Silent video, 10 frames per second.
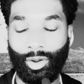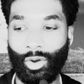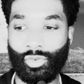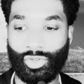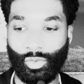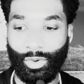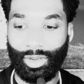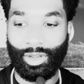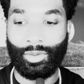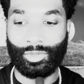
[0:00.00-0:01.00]
culture when
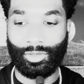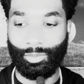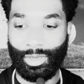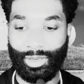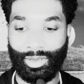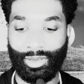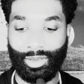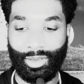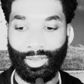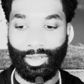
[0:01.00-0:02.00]
it comes to being,
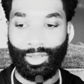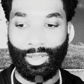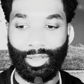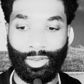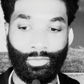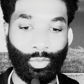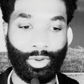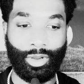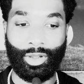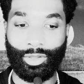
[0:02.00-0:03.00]
if you want
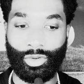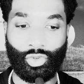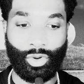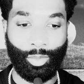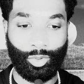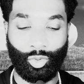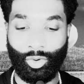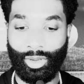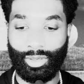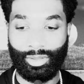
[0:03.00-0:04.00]
to call it a triple
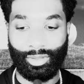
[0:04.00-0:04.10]
threat,